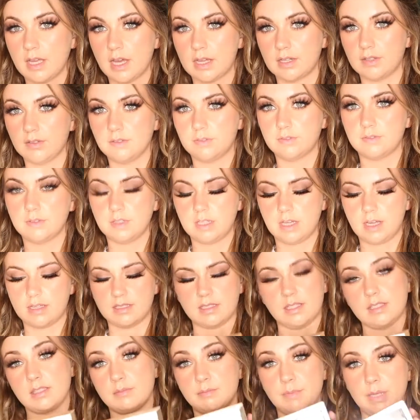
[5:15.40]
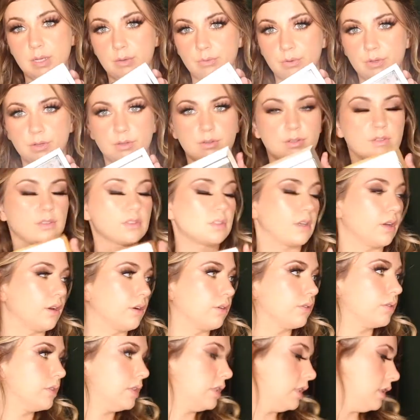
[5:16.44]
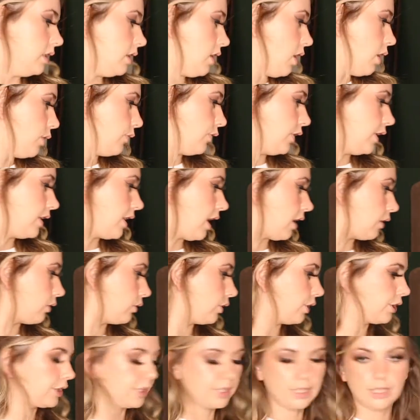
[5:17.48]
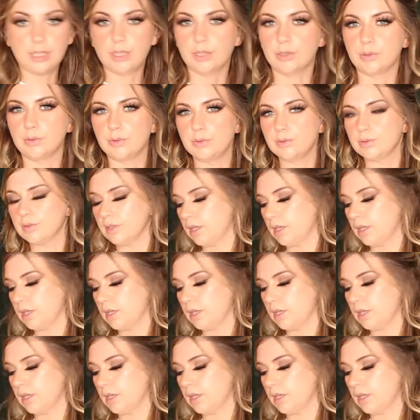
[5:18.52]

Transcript: Kind of, it's mirrored, so hopefully that'll look cute.